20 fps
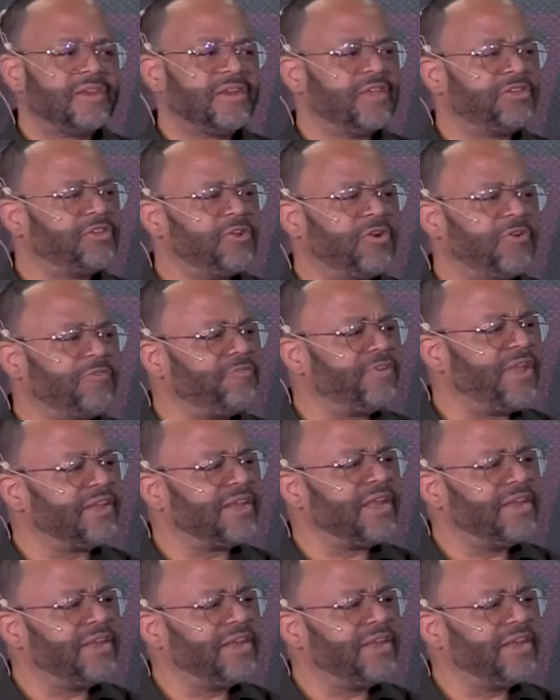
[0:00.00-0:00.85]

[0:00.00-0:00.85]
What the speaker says: That you don't feel